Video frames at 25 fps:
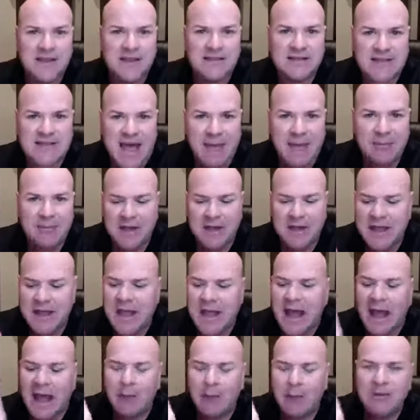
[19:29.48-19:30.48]
things happen.
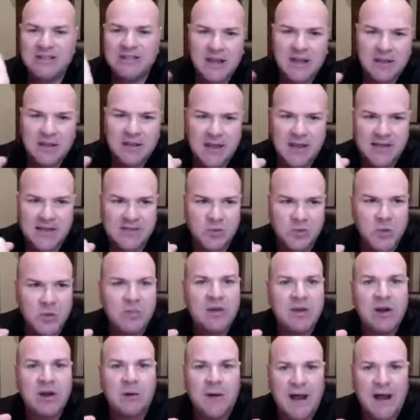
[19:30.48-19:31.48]
I'm going to tell you this.
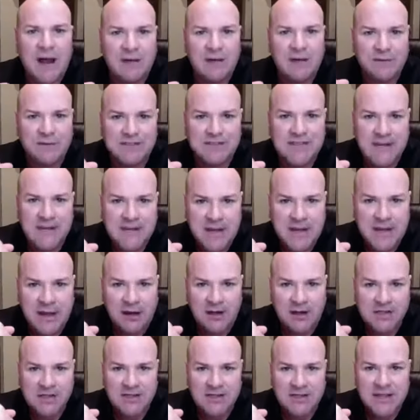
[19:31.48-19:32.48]
We've been around for 10
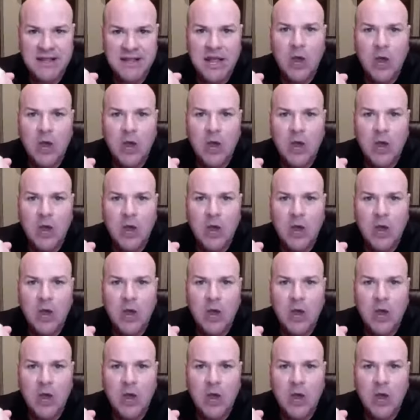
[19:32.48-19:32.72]
years.